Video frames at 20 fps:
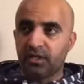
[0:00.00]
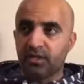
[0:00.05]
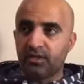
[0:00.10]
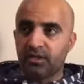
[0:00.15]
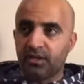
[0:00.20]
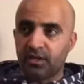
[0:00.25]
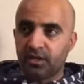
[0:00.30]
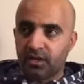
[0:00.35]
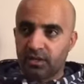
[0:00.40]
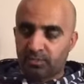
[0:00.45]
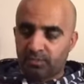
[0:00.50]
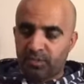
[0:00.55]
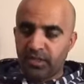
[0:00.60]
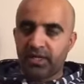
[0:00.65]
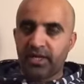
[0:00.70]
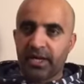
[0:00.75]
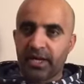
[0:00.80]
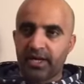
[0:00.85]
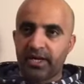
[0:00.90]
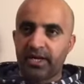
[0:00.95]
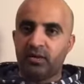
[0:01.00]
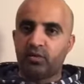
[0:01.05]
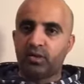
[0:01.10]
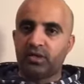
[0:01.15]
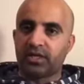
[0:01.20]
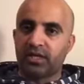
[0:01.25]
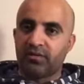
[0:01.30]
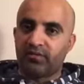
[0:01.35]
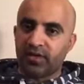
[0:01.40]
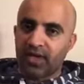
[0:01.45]
The PIA was
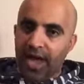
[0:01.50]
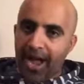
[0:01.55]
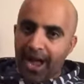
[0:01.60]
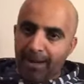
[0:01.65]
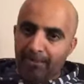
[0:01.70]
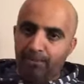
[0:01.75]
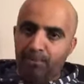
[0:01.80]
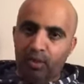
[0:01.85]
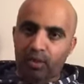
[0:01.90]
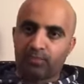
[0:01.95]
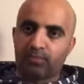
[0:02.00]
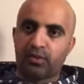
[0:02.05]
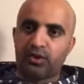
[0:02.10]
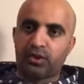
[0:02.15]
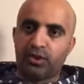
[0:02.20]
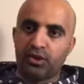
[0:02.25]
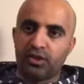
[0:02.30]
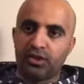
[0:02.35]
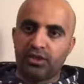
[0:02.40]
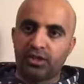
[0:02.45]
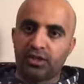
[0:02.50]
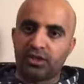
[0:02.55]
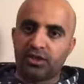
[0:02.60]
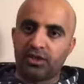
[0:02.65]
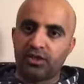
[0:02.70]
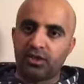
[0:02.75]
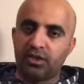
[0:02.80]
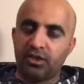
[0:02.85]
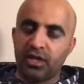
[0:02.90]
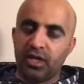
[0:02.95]
given ample opportunities
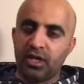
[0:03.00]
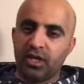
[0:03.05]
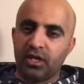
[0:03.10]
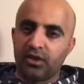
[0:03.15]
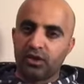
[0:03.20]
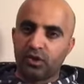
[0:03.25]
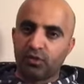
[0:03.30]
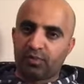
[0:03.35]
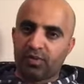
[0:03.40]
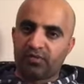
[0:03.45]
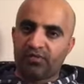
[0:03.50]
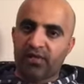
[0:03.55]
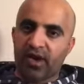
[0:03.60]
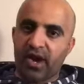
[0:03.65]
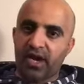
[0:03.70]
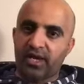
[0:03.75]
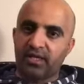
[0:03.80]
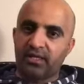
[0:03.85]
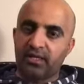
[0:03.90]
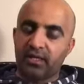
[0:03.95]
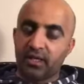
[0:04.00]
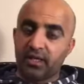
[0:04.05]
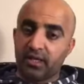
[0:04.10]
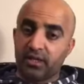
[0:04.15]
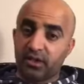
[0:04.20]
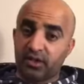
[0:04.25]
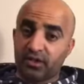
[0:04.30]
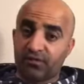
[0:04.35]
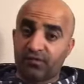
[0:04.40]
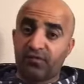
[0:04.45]
to provide
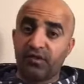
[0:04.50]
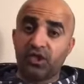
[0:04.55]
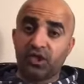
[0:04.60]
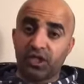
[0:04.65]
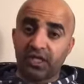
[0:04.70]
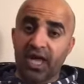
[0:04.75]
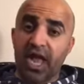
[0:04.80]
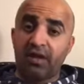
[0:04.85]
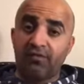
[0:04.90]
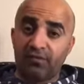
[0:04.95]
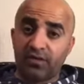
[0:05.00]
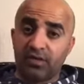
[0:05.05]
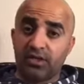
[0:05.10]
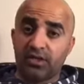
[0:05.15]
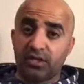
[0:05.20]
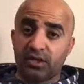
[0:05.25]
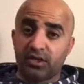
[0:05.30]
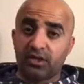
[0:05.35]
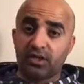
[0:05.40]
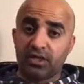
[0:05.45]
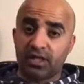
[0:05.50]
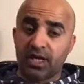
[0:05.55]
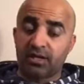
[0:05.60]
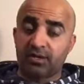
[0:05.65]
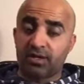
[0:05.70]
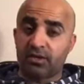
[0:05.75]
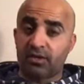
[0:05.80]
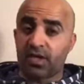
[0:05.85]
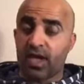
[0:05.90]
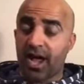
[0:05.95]
sufficient evidence to say
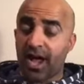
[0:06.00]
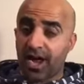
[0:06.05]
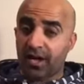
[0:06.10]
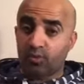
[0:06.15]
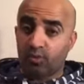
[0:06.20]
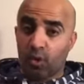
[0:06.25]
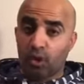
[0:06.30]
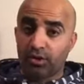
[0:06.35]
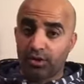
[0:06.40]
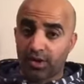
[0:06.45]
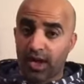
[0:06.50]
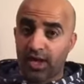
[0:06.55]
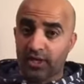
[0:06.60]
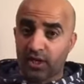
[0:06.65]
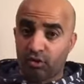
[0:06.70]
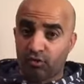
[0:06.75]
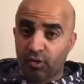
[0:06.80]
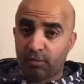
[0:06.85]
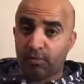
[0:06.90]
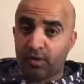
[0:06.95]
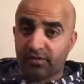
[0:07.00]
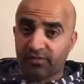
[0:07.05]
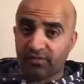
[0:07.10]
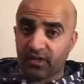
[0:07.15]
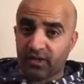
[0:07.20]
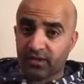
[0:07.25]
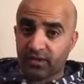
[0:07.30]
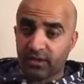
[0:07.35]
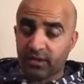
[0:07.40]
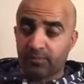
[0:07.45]
that they had, one, they had a grip of
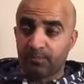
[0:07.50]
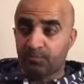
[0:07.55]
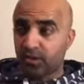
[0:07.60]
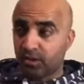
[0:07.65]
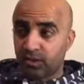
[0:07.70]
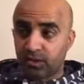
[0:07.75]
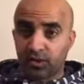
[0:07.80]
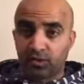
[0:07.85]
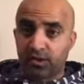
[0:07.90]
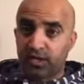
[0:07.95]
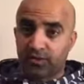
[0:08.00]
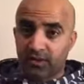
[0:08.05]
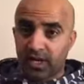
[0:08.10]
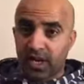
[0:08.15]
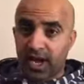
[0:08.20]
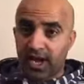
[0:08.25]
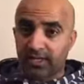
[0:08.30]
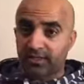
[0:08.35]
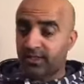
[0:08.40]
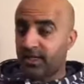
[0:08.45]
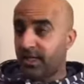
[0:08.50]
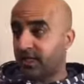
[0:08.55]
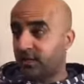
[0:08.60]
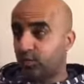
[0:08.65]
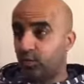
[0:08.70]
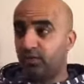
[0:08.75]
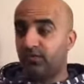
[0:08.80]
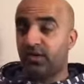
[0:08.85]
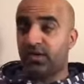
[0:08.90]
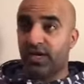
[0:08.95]
it, so that they had, yes,
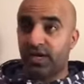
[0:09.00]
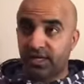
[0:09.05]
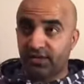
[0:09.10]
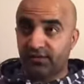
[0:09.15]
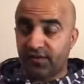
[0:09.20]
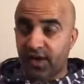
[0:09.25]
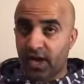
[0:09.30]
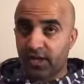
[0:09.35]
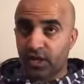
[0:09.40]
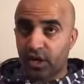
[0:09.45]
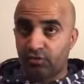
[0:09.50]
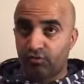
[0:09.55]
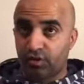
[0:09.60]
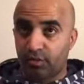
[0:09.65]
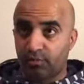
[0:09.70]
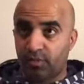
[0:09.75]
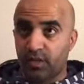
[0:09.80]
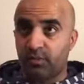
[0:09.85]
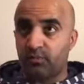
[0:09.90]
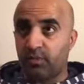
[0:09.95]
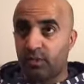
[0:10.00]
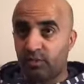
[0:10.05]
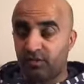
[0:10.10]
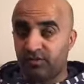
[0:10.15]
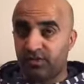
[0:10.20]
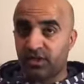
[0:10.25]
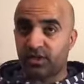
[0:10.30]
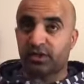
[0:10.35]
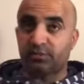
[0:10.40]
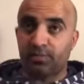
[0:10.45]
we've identified 100 people, we've
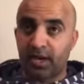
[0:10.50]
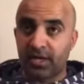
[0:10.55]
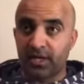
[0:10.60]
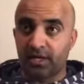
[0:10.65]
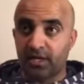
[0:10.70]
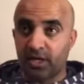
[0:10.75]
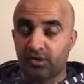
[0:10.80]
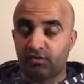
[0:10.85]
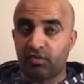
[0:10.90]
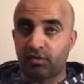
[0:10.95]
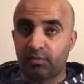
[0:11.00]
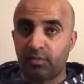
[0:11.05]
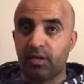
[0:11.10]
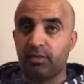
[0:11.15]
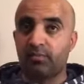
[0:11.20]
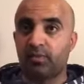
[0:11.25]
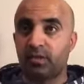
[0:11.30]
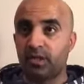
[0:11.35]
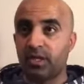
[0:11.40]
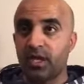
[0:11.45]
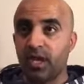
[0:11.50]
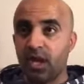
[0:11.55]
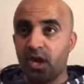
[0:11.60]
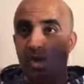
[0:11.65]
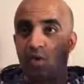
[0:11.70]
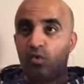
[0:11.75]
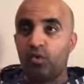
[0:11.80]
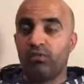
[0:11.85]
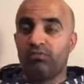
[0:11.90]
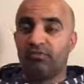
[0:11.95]
suspended 100 people,
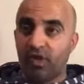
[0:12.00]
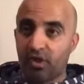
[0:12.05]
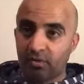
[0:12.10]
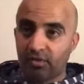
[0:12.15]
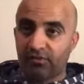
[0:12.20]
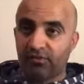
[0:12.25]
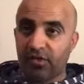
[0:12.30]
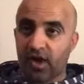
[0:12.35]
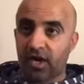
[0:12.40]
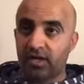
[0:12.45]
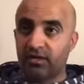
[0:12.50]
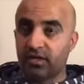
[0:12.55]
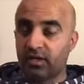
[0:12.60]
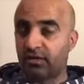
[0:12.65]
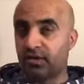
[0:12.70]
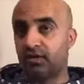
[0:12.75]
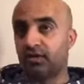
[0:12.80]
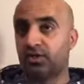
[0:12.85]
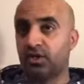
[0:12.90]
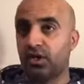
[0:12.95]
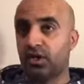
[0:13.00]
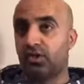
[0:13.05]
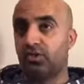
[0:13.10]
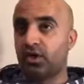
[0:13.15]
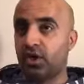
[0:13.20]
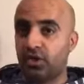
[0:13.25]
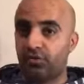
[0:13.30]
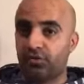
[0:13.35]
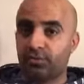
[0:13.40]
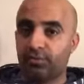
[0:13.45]
we've verified that there's another
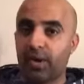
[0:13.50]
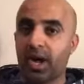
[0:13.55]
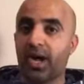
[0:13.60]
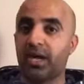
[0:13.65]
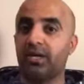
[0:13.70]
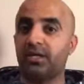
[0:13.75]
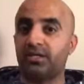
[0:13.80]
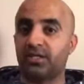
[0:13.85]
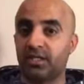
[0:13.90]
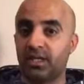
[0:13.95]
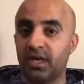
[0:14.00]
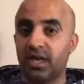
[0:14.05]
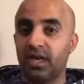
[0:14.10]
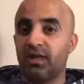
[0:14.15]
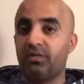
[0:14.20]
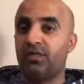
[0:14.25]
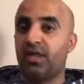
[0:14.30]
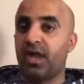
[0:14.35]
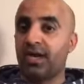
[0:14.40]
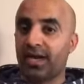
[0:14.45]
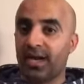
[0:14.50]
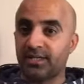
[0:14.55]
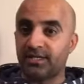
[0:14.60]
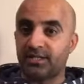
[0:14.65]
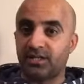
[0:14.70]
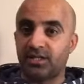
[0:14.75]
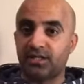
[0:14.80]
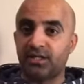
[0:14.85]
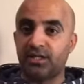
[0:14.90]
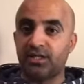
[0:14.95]
100 pilots, their
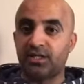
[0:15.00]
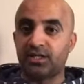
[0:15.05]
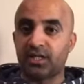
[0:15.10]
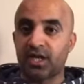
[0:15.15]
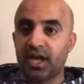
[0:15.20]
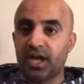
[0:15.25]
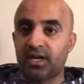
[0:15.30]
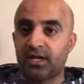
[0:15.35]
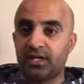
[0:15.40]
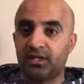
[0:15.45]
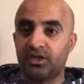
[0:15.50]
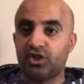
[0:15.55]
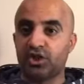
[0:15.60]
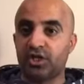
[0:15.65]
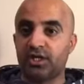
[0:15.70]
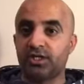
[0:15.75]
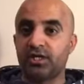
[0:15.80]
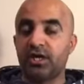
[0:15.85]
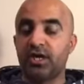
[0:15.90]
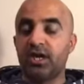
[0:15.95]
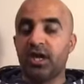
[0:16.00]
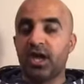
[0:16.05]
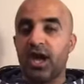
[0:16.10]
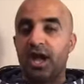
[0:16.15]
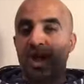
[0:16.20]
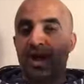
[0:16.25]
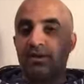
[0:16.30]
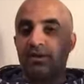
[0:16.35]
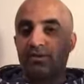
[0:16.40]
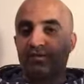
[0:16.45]
licenses are legit,
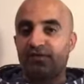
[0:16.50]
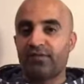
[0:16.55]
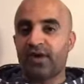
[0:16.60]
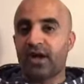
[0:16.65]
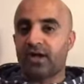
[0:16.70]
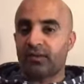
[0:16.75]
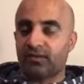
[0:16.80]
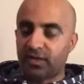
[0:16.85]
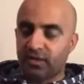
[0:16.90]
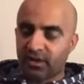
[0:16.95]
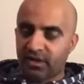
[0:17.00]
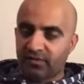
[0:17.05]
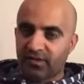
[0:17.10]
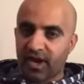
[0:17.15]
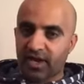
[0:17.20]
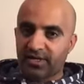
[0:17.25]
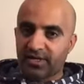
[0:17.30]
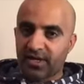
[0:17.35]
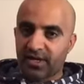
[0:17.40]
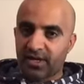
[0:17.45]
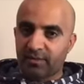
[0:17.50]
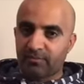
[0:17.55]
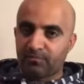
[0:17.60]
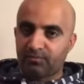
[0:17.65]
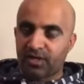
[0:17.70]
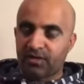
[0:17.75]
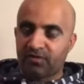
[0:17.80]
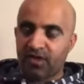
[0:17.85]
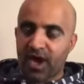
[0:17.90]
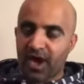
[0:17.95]
and the fact that they've
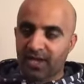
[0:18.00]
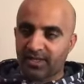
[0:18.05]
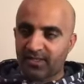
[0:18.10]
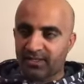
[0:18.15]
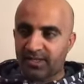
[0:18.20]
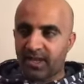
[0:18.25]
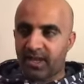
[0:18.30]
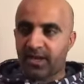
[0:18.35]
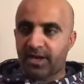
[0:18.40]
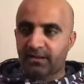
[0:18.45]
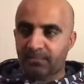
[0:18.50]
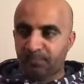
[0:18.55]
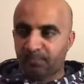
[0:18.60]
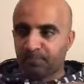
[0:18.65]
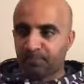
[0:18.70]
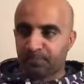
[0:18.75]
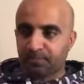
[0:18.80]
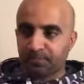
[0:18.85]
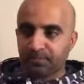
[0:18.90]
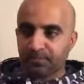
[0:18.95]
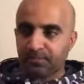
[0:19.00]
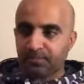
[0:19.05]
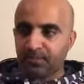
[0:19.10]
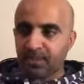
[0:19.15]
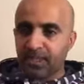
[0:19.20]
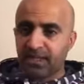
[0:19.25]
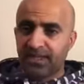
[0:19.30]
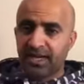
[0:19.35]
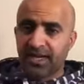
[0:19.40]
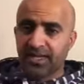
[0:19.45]
had their
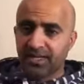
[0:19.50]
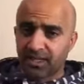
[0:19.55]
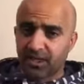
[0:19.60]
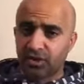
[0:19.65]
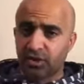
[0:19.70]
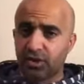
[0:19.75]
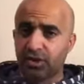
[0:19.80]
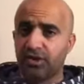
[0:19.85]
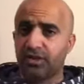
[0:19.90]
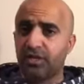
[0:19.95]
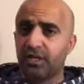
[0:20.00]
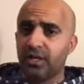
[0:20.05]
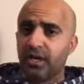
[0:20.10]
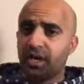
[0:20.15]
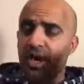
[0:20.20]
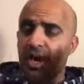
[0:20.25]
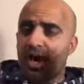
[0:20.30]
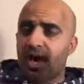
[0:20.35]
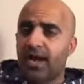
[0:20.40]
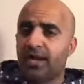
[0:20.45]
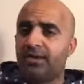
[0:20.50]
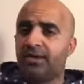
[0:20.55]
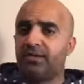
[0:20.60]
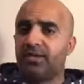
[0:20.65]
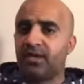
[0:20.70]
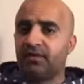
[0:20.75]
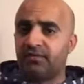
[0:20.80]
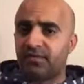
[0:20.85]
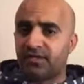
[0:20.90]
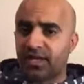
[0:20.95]
tests done, and
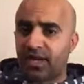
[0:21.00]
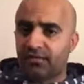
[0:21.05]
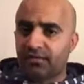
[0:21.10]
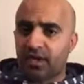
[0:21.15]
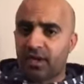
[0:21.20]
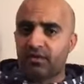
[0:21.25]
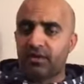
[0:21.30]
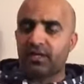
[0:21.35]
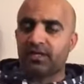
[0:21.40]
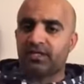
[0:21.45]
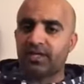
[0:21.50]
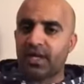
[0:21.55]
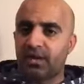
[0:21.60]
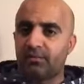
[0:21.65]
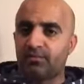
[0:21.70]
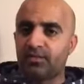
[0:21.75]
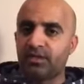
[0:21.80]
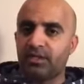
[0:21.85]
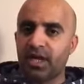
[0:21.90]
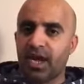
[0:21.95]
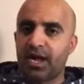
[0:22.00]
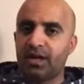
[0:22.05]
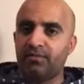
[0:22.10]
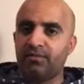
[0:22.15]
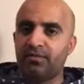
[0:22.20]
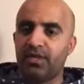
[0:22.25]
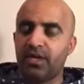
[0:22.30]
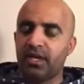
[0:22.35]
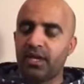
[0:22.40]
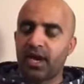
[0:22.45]
they've sat their exams,
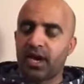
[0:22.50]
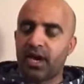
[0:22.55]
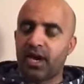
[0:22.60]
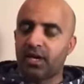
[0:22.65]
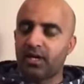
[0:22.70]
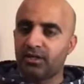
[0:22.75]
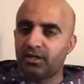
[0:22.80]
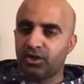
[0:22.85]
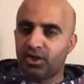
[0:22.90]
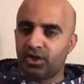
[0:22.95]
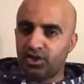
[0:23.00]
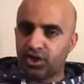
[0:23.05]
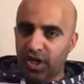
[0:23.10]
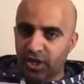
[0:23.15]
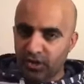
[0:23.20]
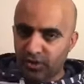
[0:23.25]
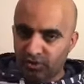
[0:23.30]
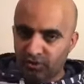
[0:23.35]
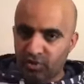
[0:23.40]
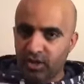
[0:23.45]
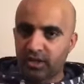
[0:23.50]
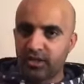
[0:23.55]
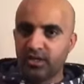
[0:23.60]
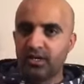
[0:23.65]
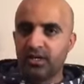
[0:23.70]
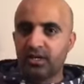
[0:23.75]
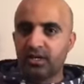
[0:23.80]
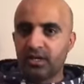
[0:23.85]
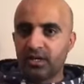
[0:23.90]
and they are genuine